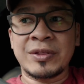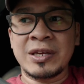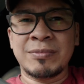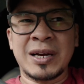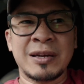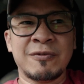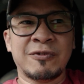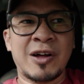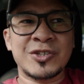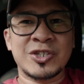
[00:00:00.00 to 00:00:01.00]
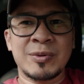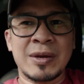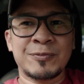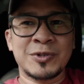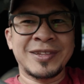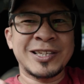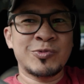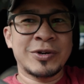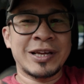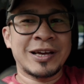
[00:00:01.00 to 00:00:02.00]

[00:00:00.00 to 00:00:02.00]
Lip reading: I think my vlog's gonna be up to this one.